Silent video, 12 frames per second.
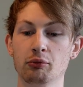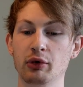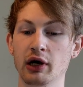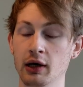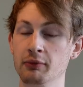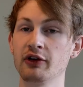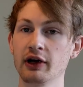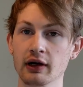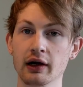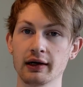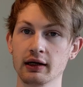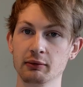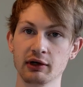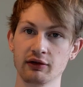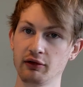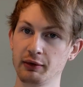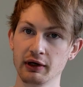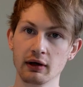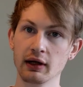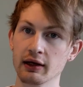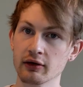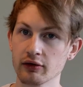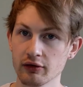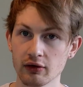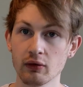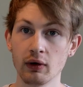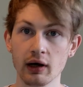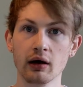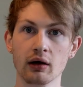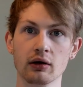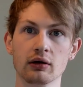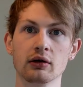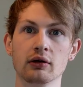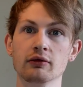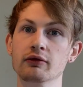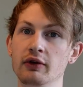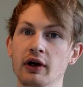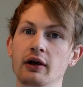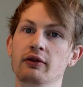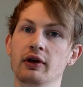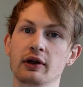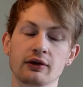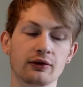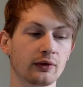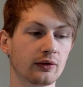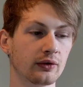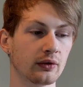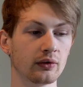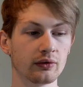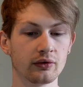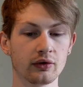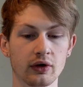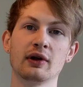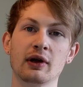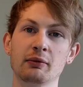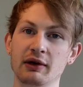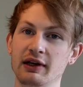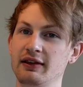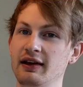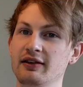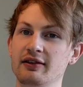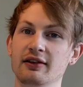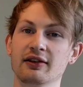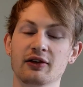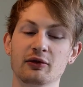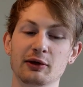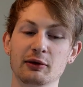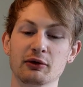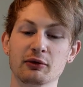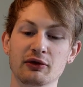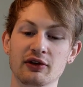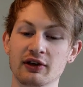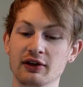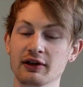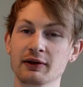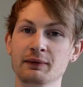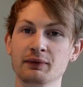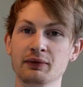but I'm very lucky because I've been lent quite a lot of very, very useful tools. Big thanks to those people in particular.